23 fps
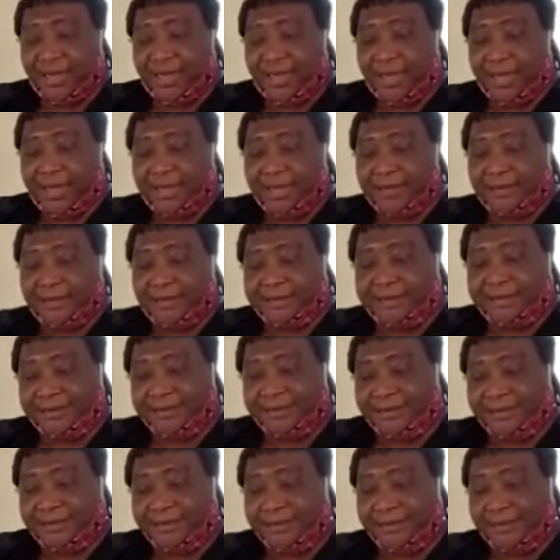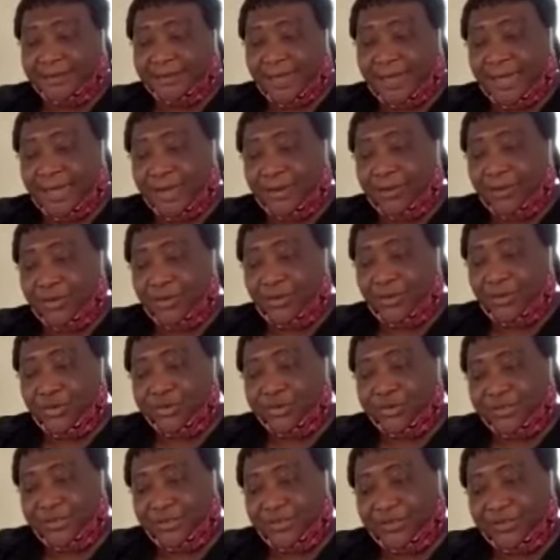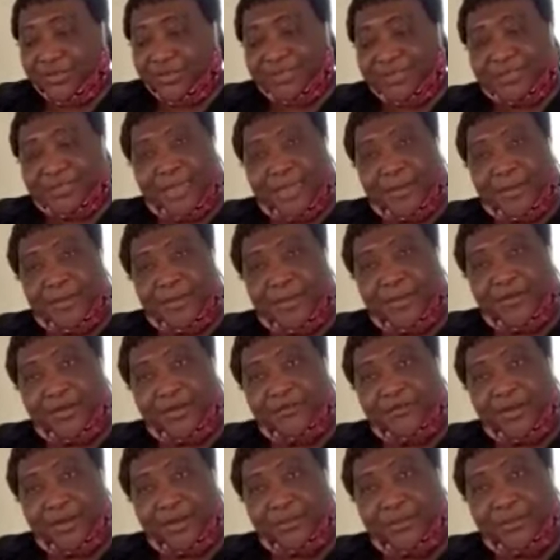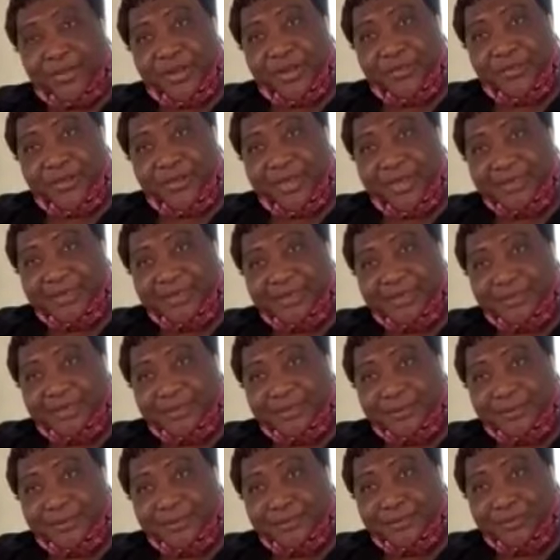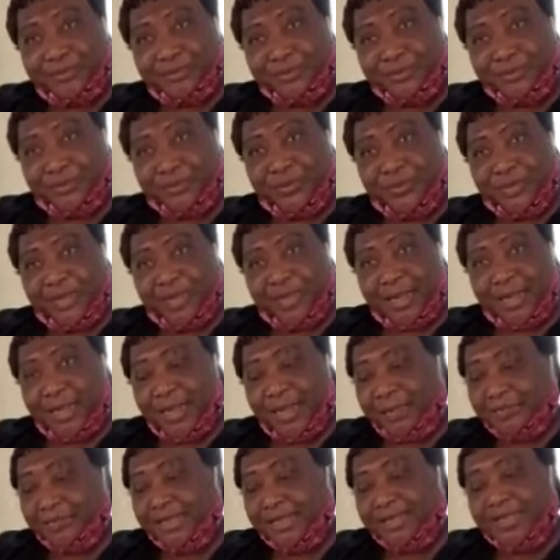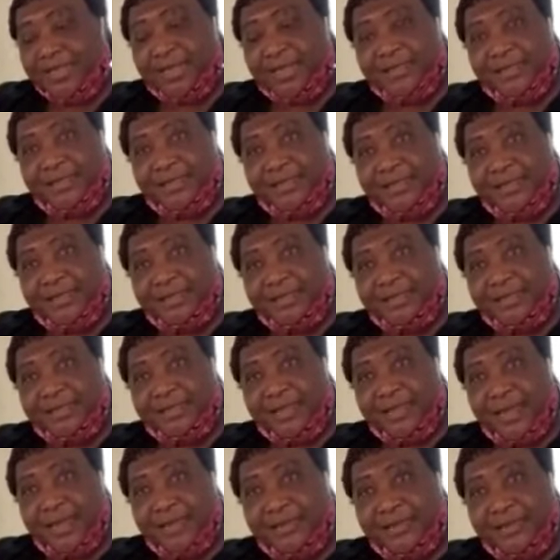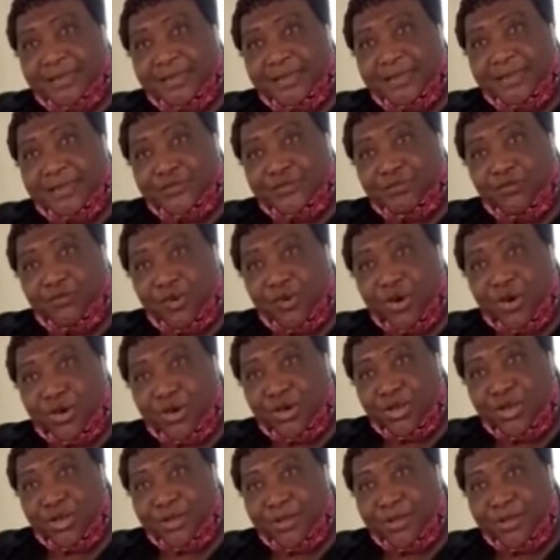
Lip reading: And most of the time, our grandparents, after their hard days work,